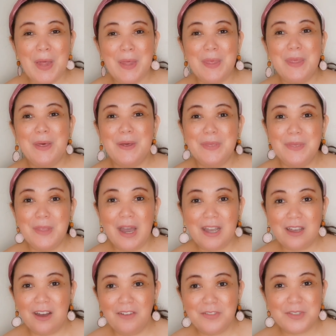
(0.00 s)
the
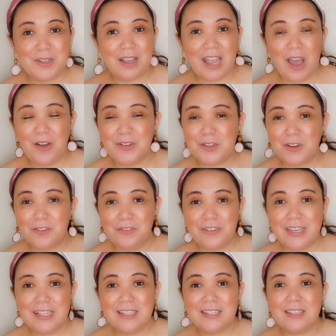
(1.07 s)
knockoffs, the
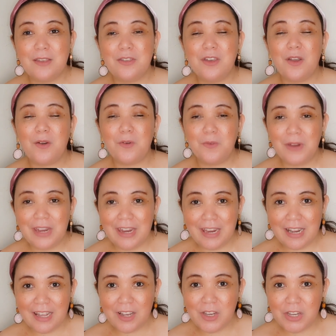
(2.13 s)
counterfeits, they're
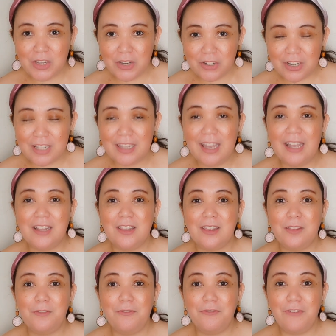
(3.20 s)
really good at
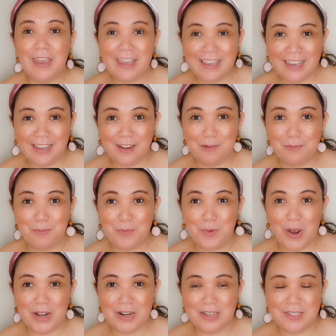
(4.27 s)
faking
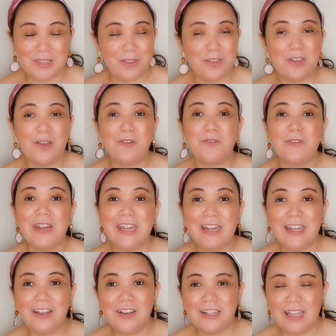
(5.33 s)
products. They're
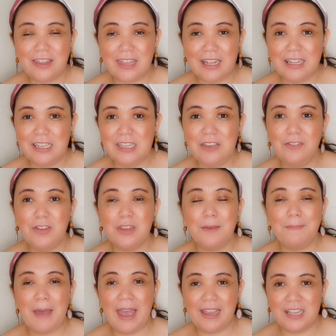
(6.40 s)
really good at that. Even the
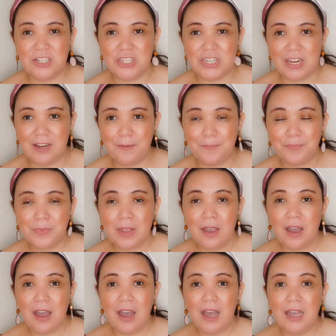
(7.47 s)
packaging,
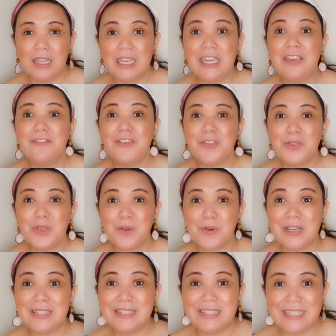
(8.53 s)
even the
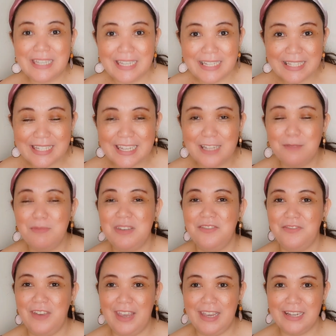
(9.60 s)
receipts can be
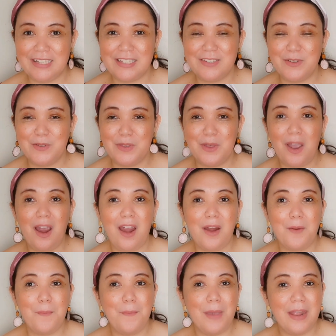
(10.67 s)
faked. So there
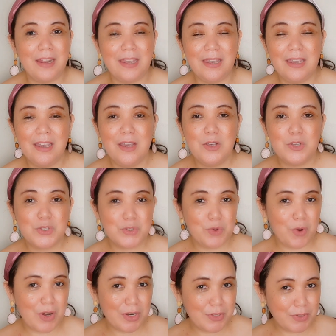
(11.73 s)
are many
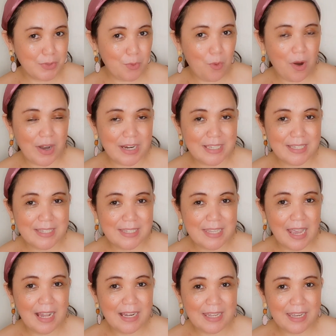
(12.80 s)
stores who are
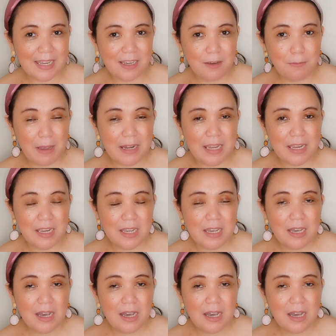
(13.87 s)
selling, many